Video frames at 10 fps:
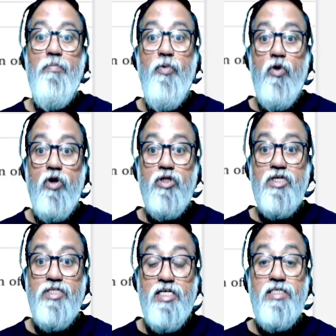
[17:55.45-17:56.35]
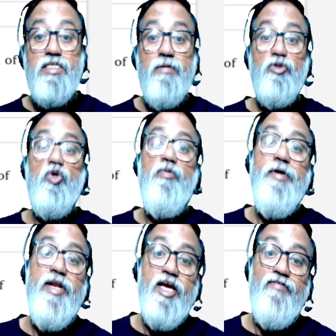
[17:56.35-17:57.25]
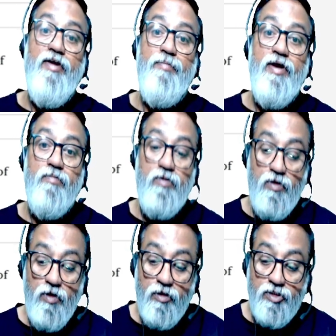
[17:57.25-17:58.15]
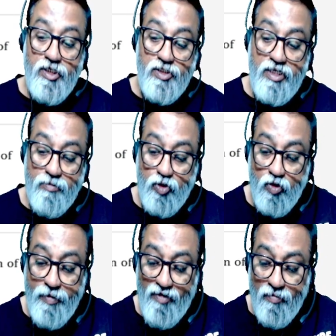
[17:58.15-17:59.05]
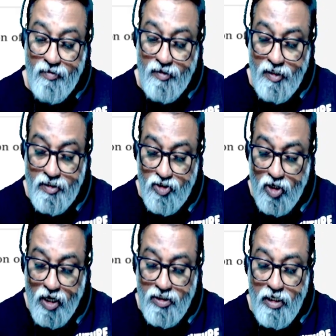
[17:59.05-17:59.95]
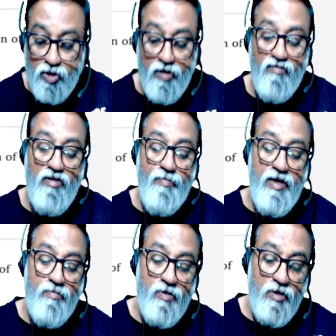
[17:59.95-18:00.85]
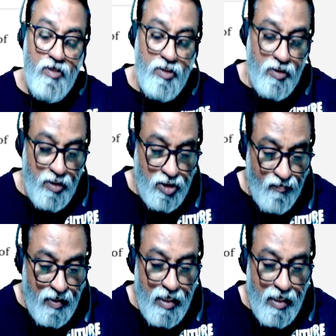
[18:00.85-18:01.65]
Both systems should be in equilibrium. System should be in this charge also equilibrium, this one